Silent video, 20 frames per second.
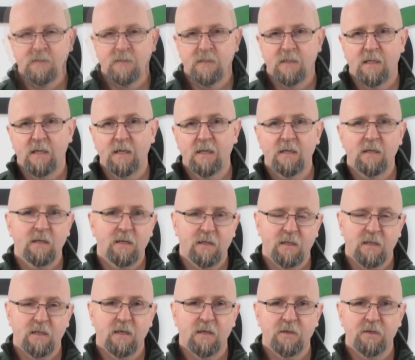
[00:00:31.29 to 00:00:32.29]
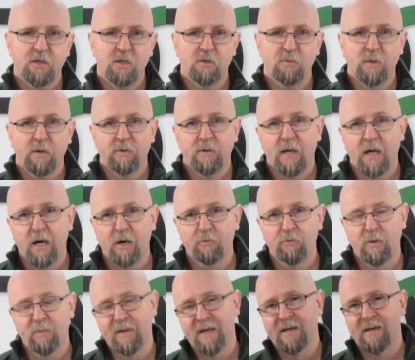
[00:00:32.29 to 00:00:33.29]
Today I'd like to talk to you about how
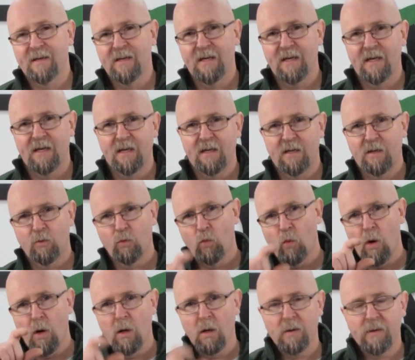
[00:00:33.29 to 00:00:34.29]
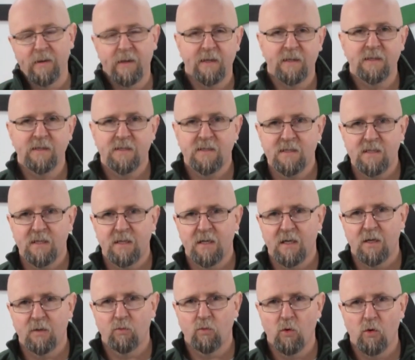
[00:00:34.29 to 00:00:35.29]
we maintain the wall thickness in
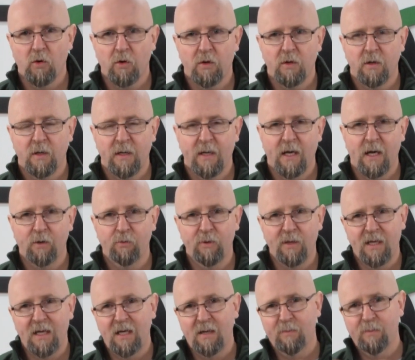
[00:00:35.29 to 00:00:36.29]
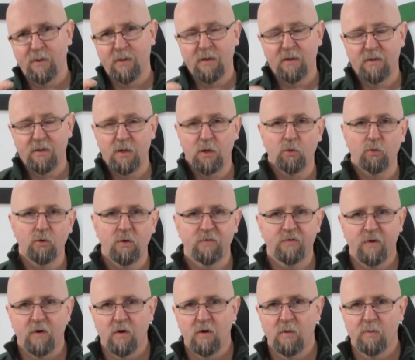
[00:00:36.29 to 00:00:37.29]
our work and how we keep it
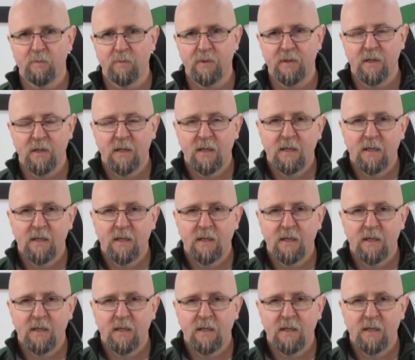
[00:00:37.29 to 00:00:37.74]
uniformed,